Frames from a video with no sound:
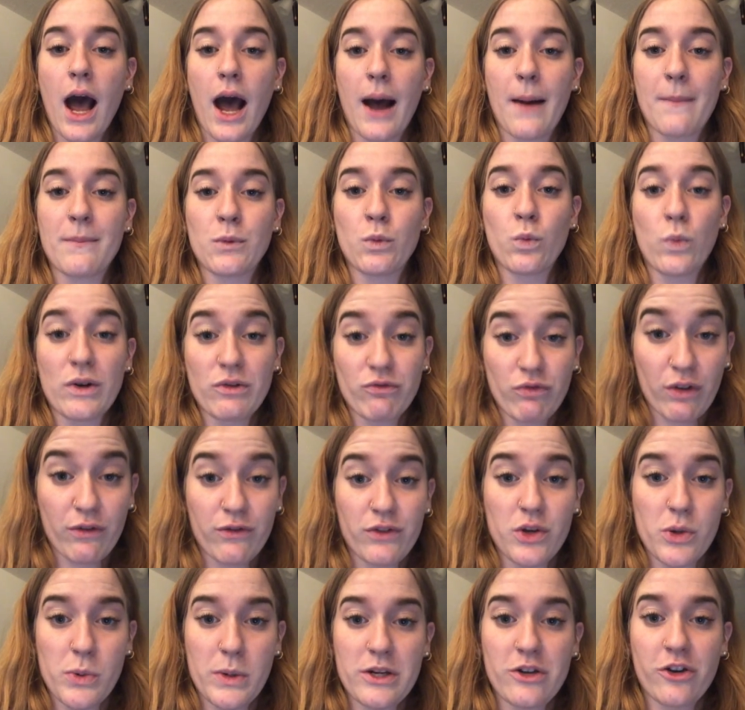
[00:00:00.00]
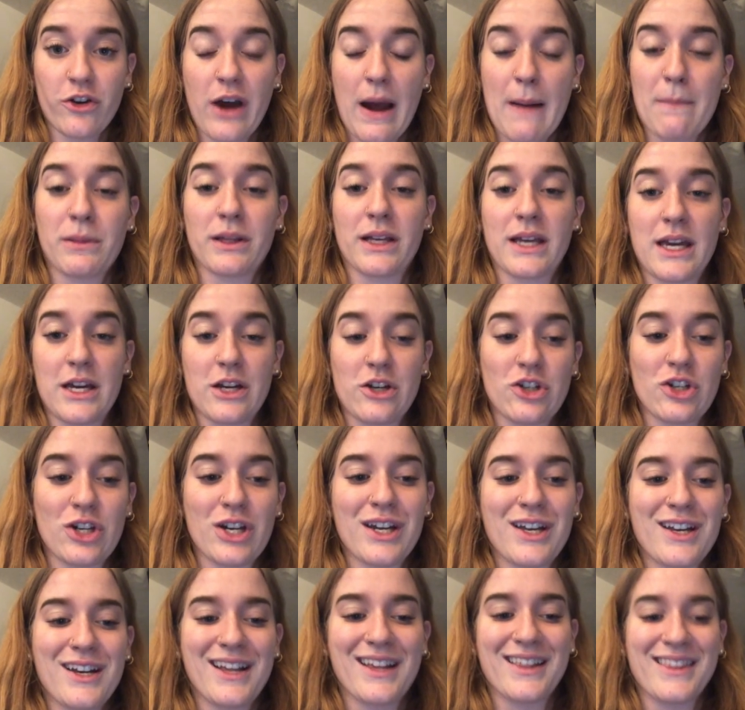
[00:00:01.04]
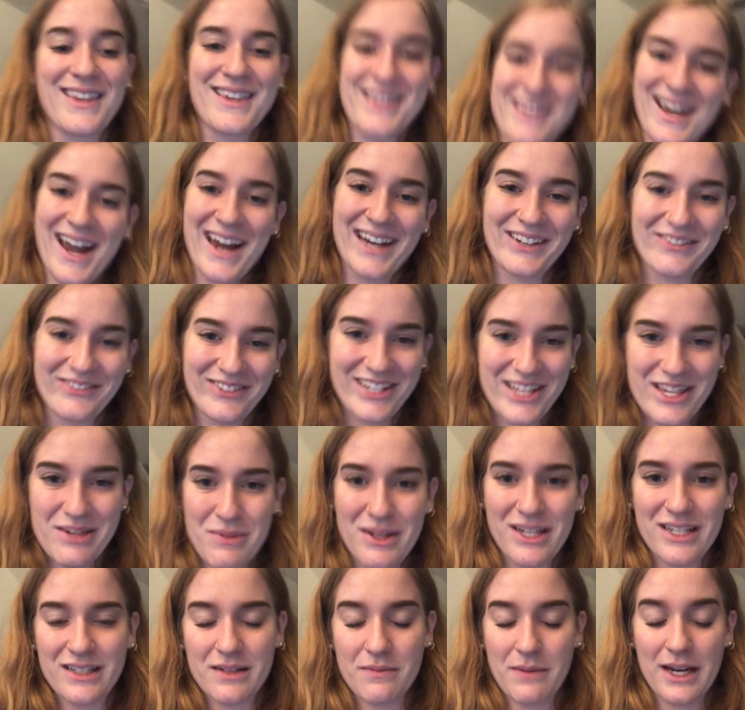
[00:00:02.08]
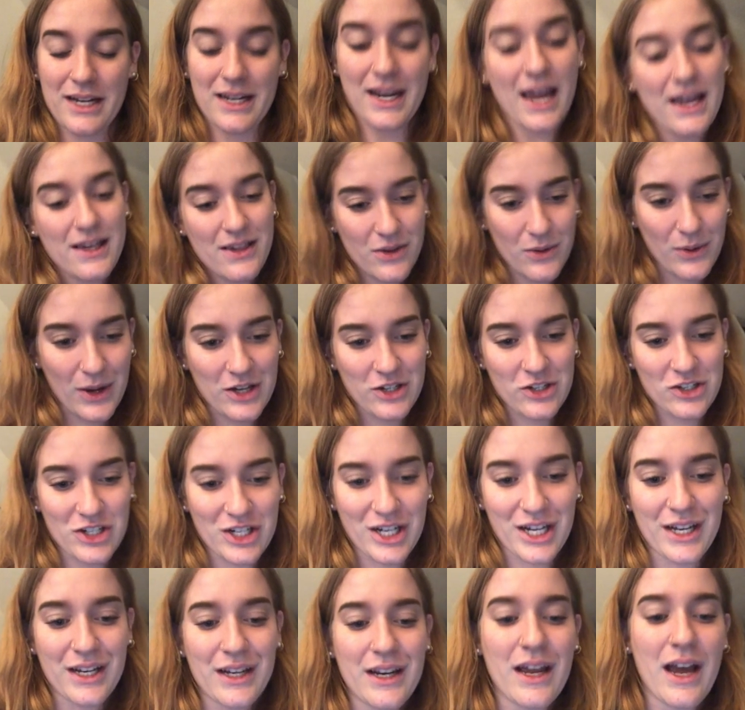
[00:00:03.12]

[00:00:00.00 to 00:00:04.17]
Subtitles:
when reviewing your application, and this kind of leads me into my next question.